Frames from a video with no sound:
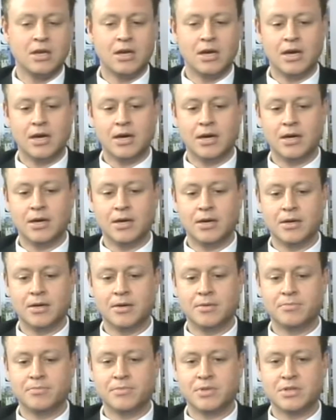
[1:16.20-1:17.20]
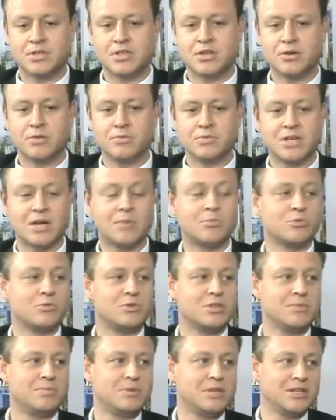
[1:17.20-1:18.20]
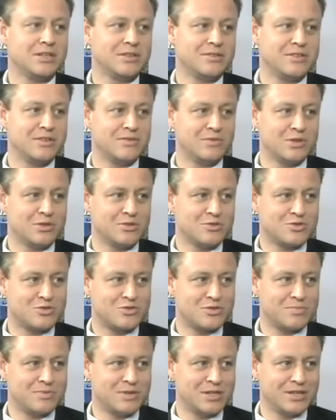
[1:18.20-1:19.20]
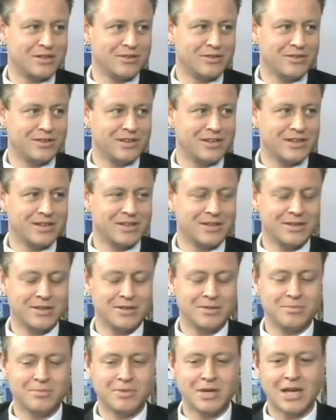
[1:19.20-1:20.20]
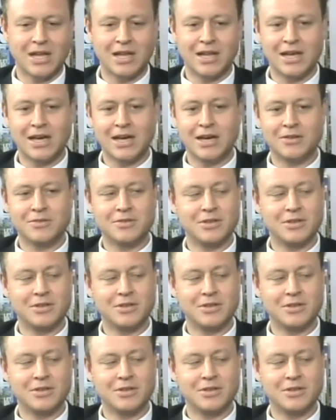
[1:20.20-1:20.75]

There's no double dipping and dividend stripping allowed.